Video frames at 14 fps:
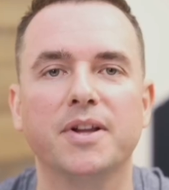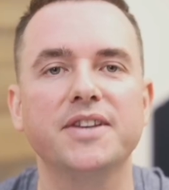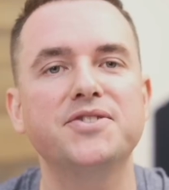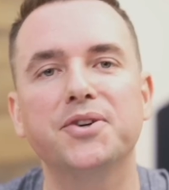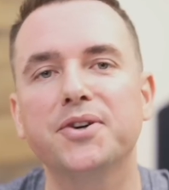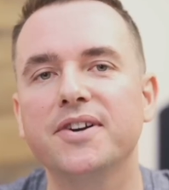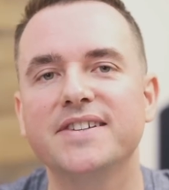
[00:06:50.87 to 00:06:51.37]
But let's
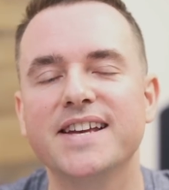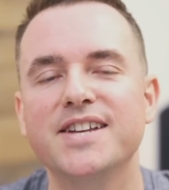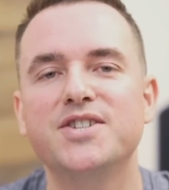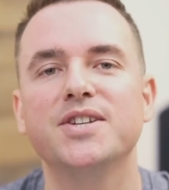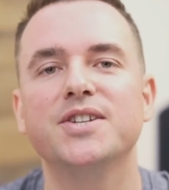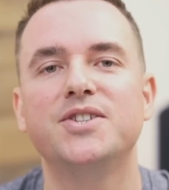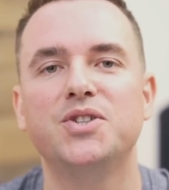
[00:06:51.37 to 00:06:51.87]
turn our
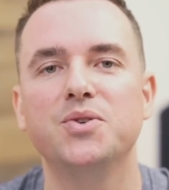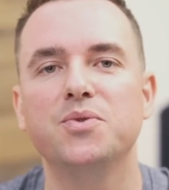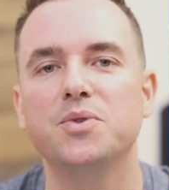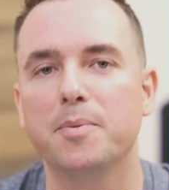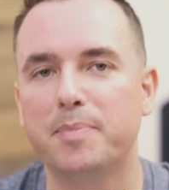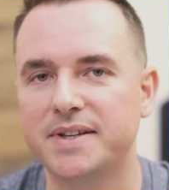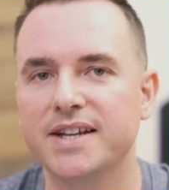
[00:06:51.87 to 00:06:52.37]
attention to
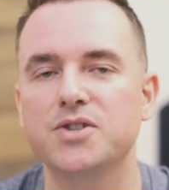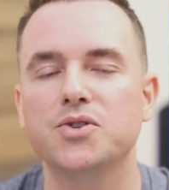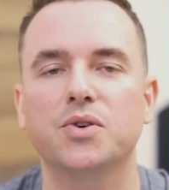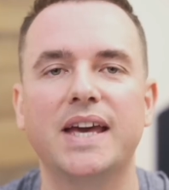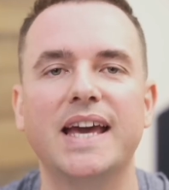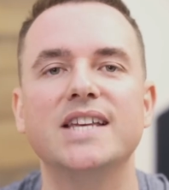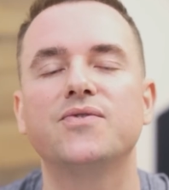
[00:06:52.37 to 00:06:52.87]
the potential
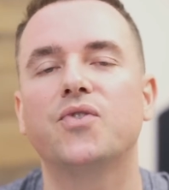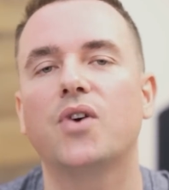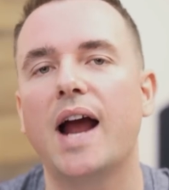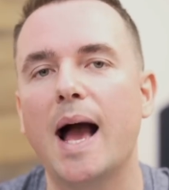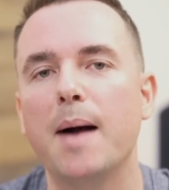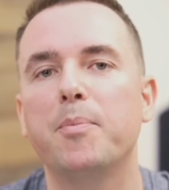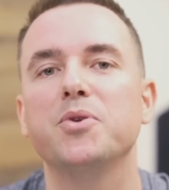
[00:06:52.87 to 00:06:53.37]
case
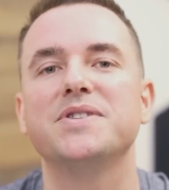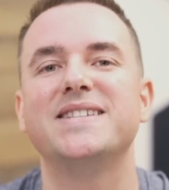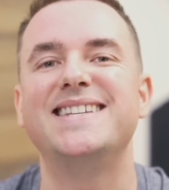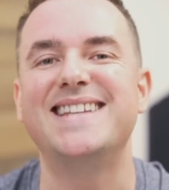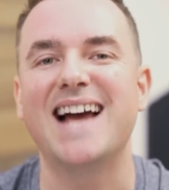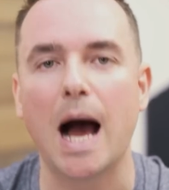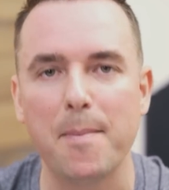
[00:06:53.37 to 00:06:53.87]
for Apple's
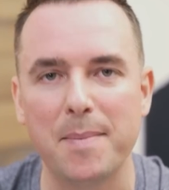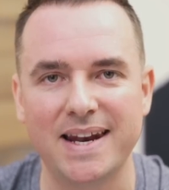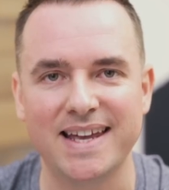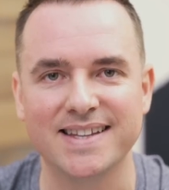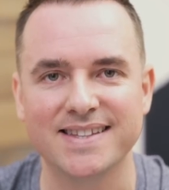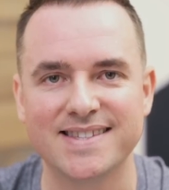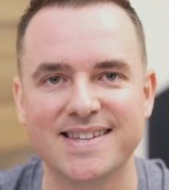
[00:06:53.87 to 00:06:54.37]

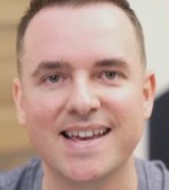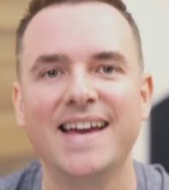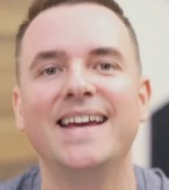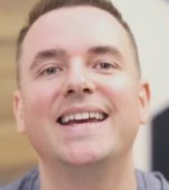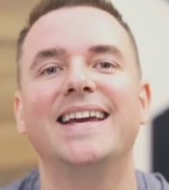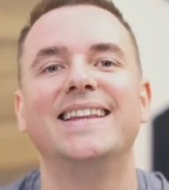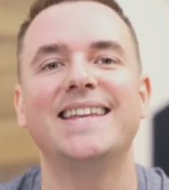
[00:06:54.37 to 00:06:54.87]
dominance
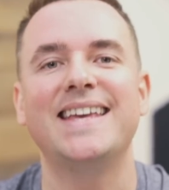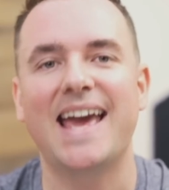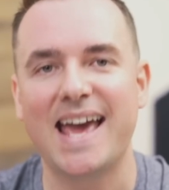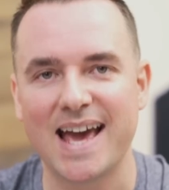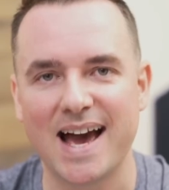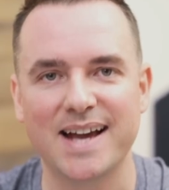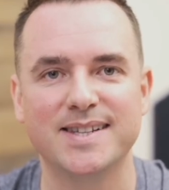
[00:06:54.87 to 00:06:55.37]
in
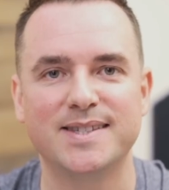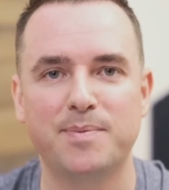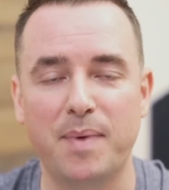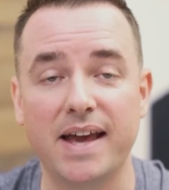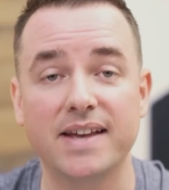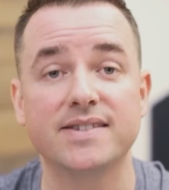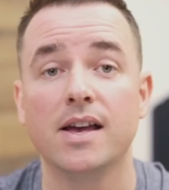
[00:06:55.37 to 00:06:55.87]
the AI
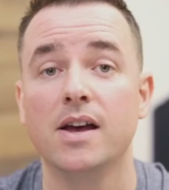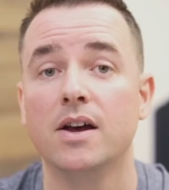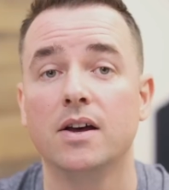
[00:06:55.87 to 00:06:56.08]
space.